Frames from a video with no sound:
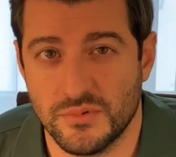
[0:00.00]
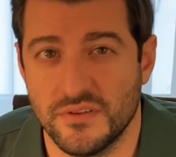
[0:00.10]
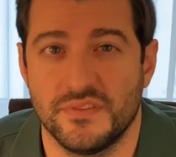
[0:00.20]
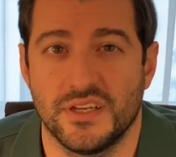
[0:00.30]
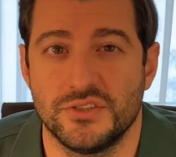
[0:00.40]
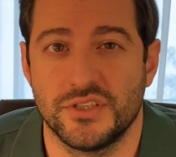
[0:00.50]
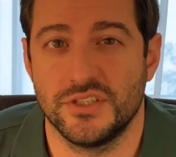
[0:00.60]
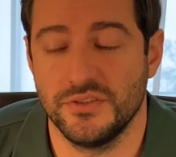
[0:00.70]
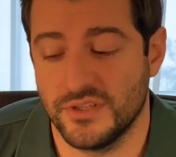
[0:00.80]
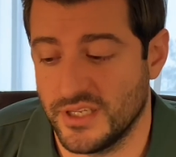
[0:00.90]
of things you
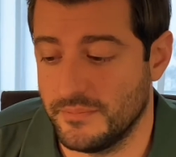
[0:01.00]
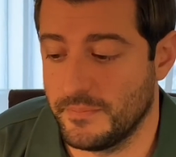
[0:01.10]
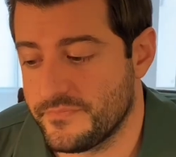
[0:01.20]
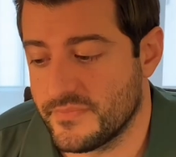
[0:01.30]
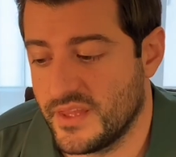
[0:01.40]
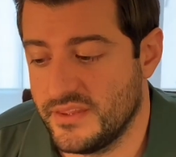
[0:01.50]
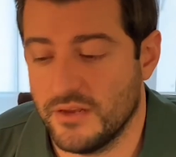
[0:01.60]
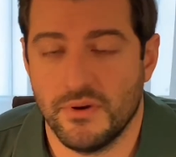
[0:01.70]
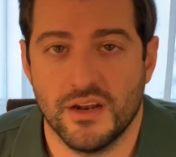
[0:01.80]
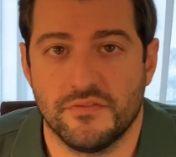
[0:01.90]
can do to them.
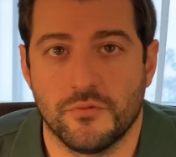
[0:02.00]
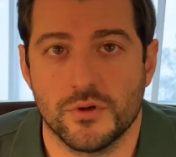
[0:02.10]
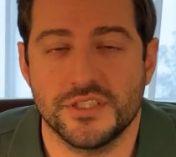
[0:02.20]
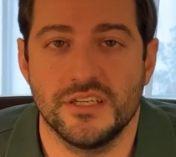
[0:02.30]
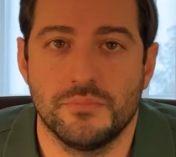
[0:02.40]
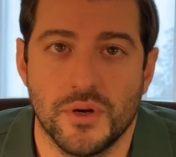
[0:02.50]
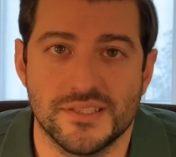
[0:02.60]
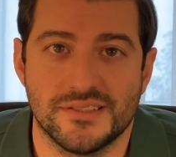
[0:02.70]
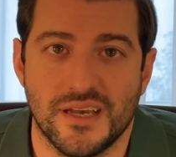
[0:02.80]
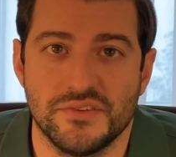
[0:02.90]
They ran a
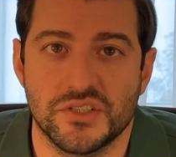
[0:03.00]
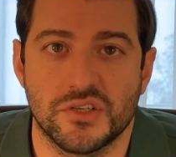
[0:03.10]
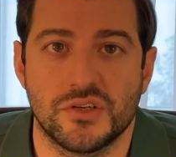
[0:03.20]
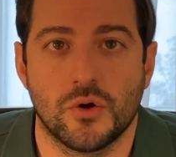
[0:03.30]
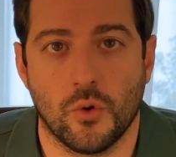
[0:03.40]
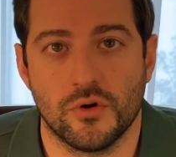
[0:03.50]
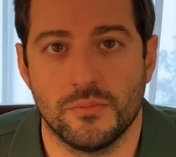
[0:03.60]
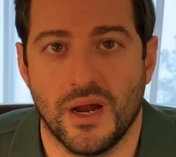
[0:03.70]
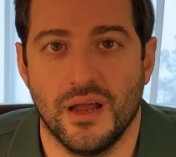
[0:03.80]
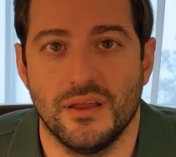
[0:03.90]
14.7 quarter
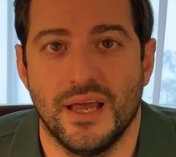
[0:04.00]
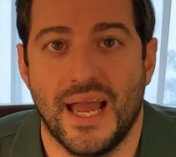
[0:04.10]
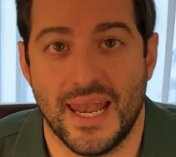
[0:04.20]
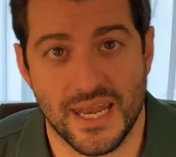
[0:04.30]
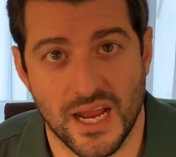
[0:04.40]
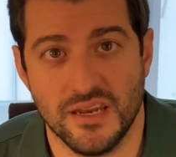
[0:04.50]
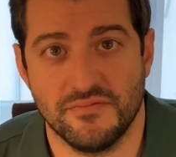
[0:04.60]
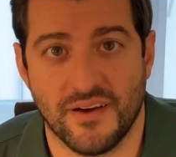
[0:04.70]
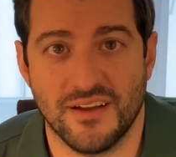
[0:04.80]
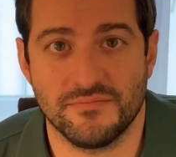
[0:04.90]
mile at 95